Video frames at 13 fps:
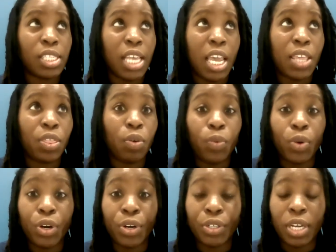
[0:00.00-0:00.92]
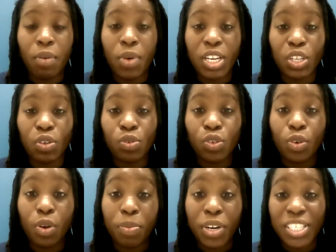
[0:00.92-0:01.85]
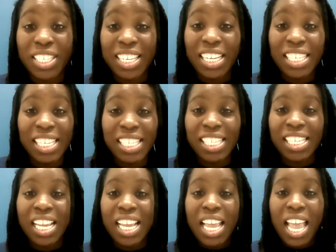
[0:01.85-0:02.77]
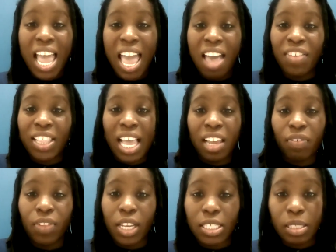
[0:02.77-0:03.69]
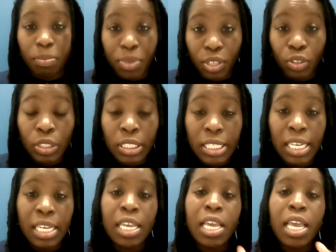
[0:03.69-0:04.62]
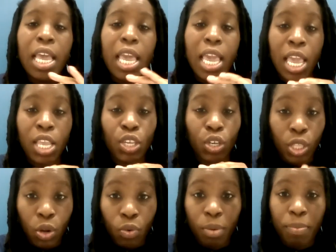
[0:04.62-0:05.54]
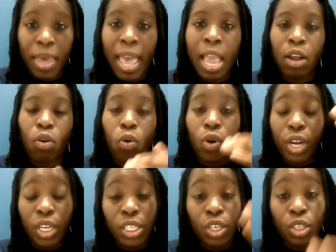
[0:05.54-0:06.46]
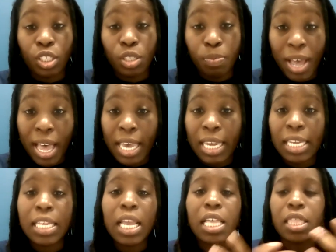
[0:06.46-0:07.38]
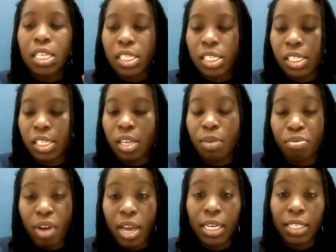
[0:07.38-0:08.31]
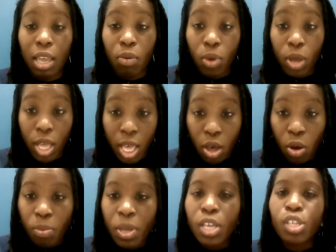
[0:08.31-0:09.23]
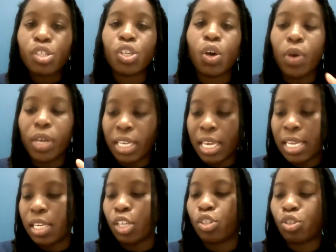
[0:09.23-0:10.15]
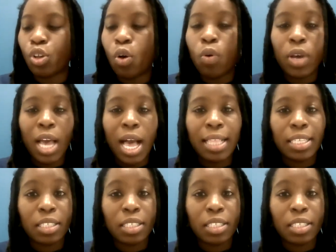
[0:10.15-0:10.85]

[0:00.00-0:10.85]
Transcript: you're a person that doesn't have a lot of flexibility in your lower back or in your spine, this is a product that will help. So again, it's Soul